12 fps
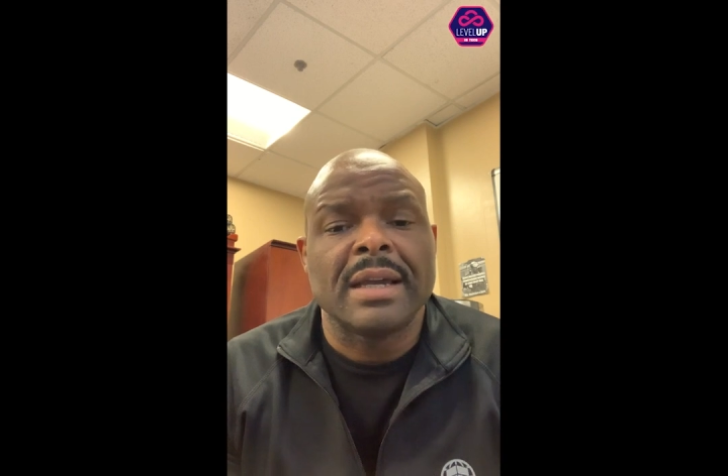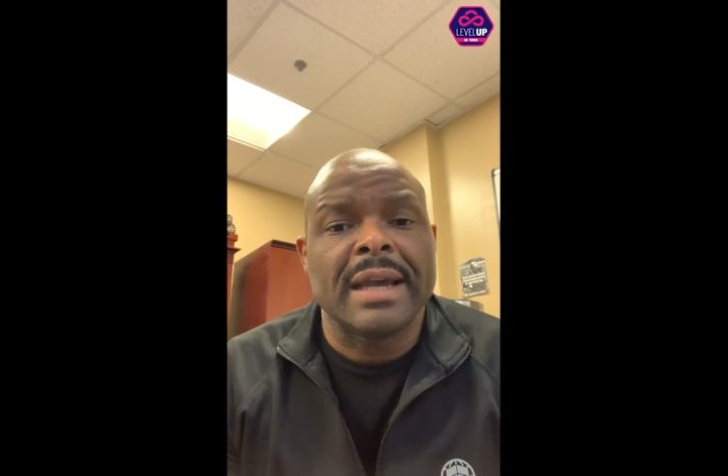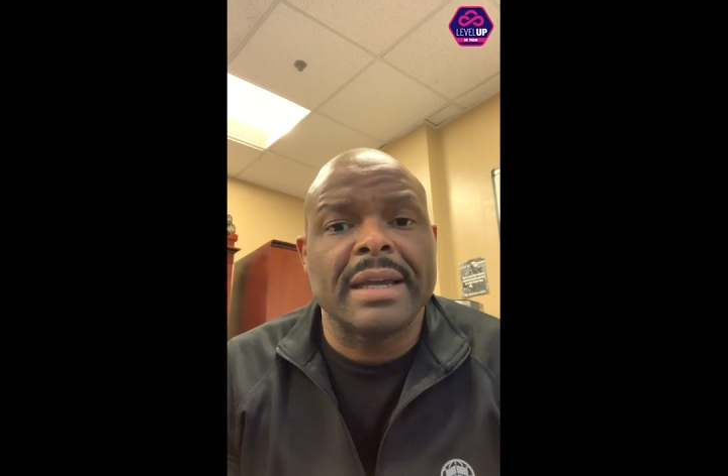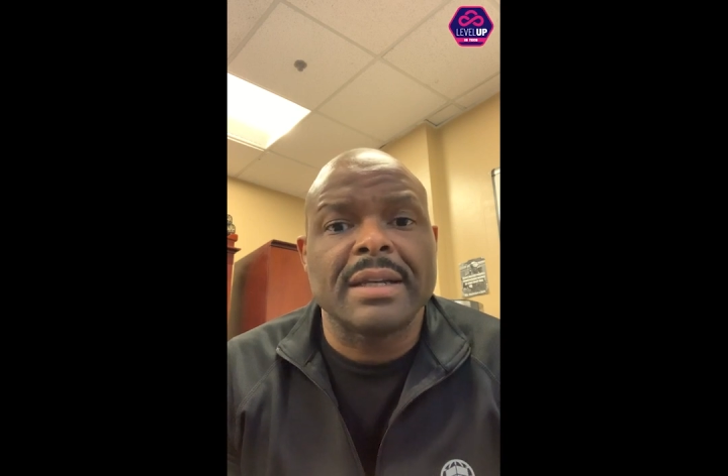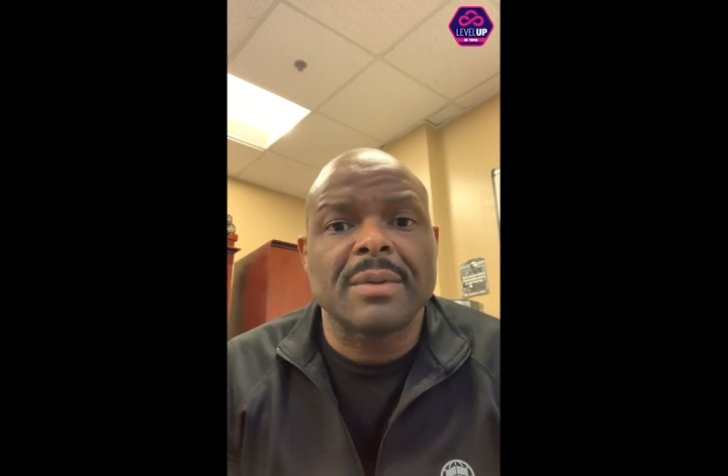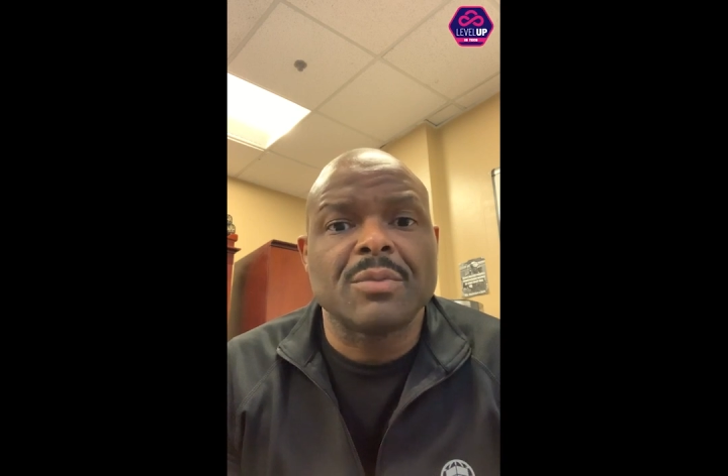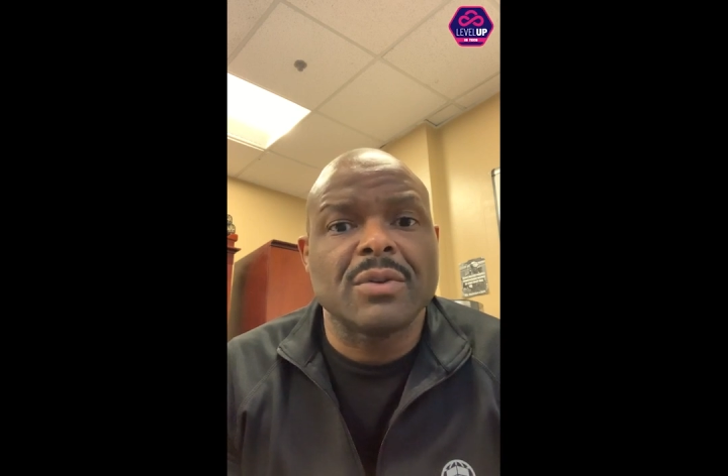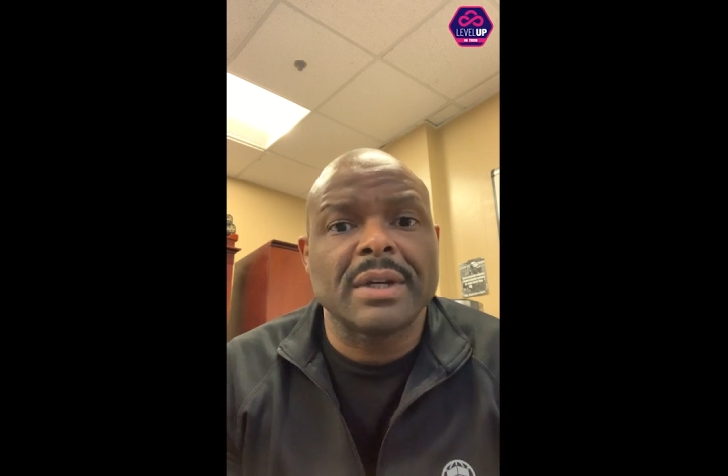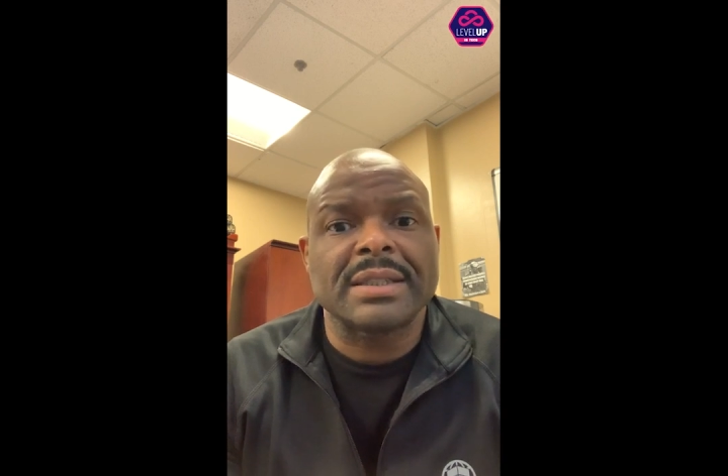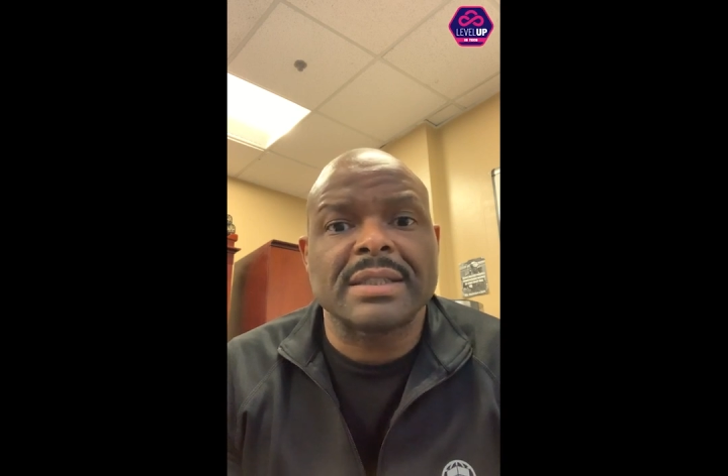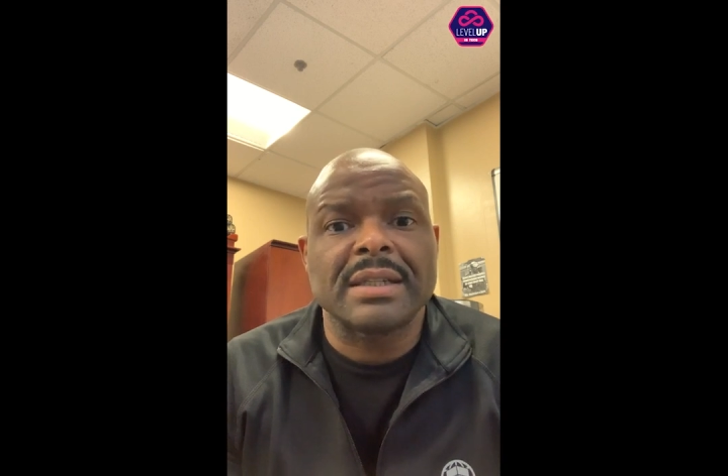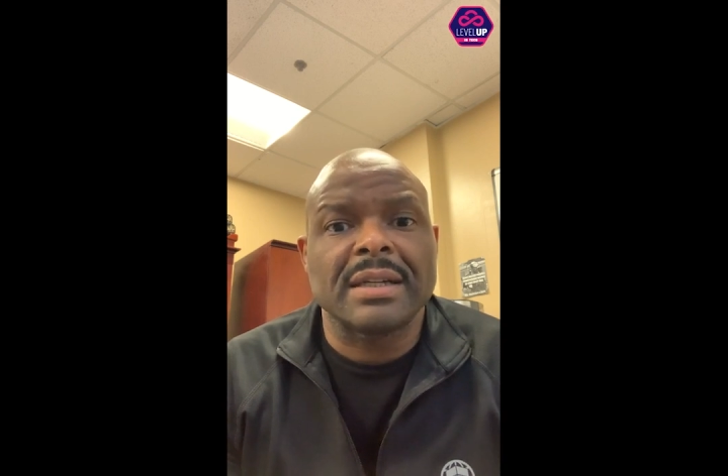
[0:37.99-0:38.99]

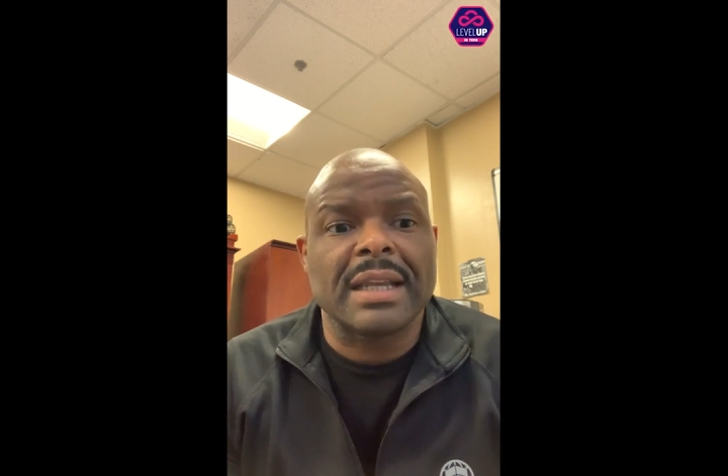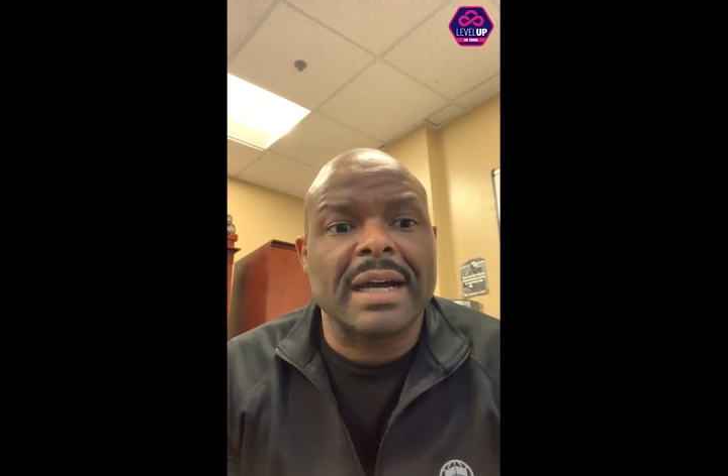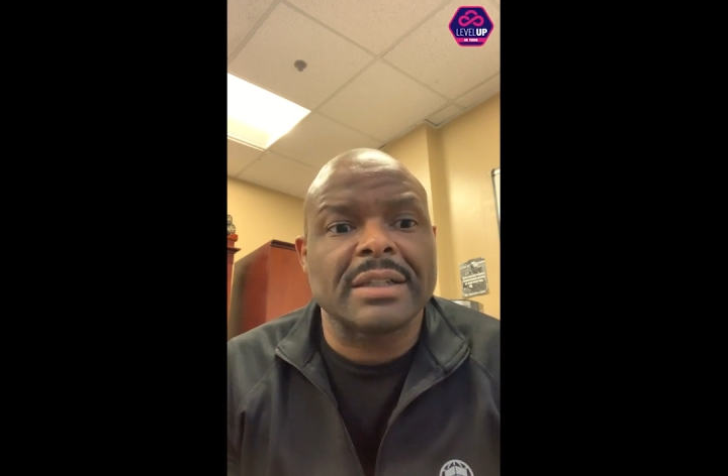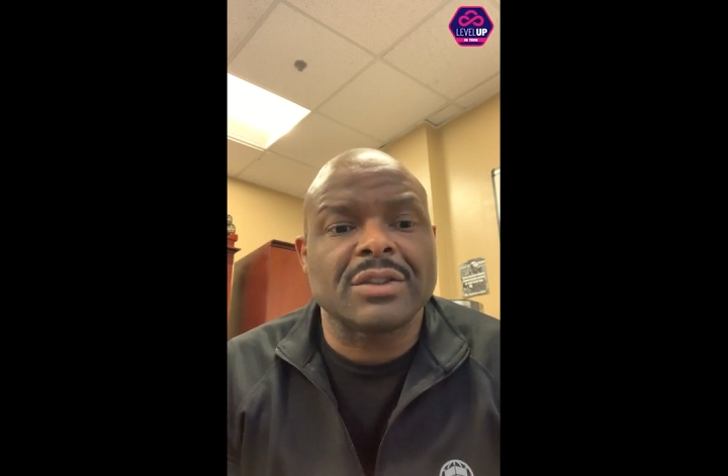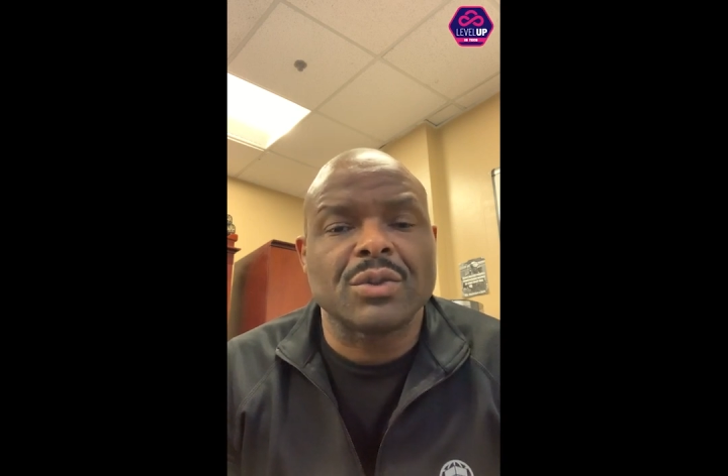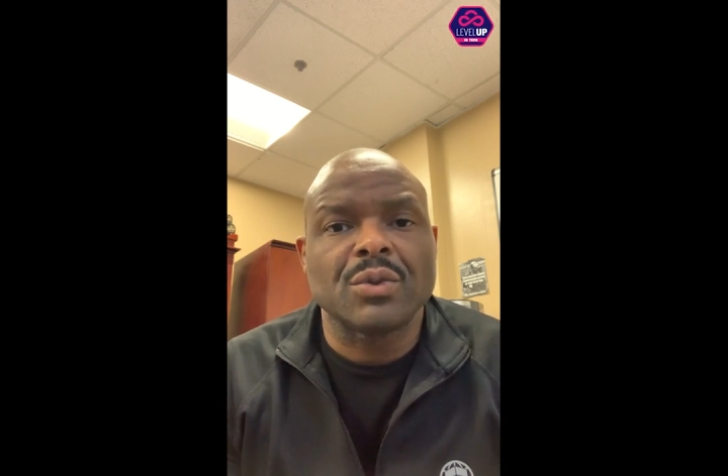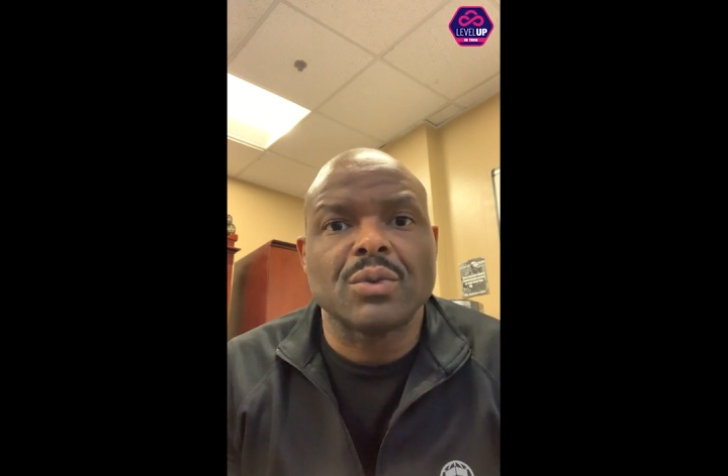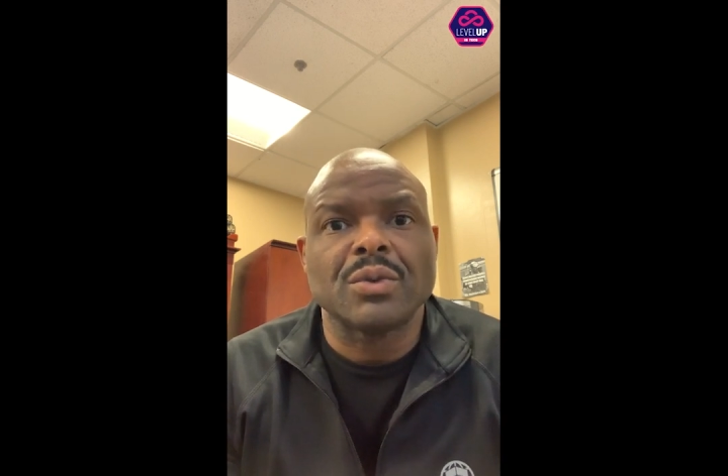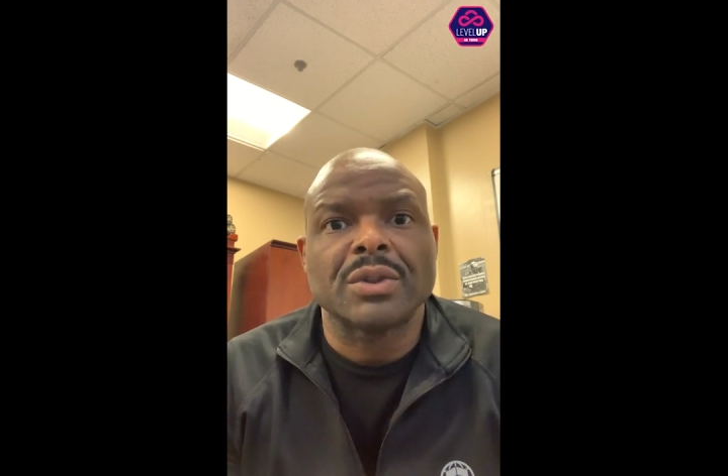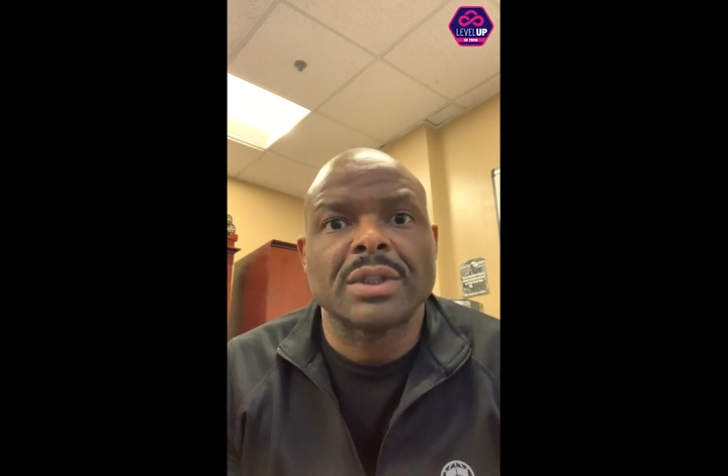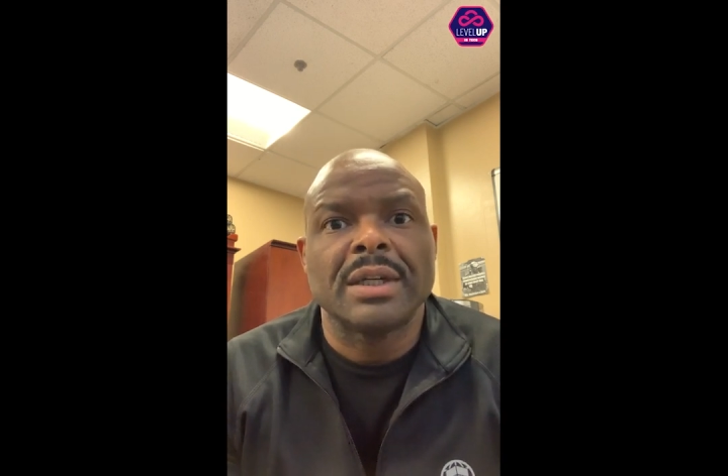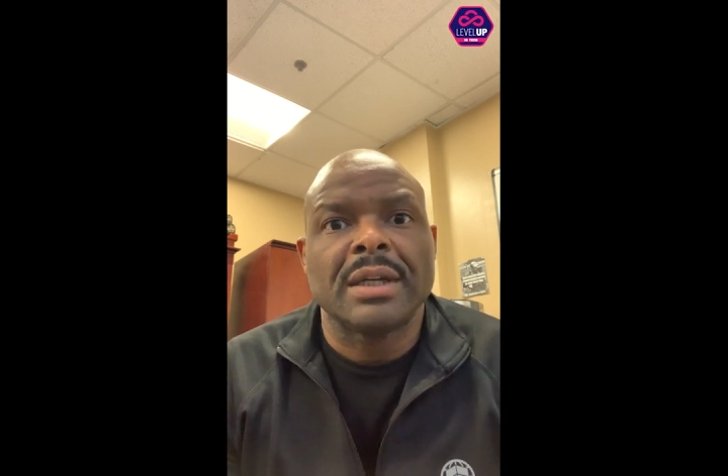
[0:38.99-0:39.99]
AWS CLI tools.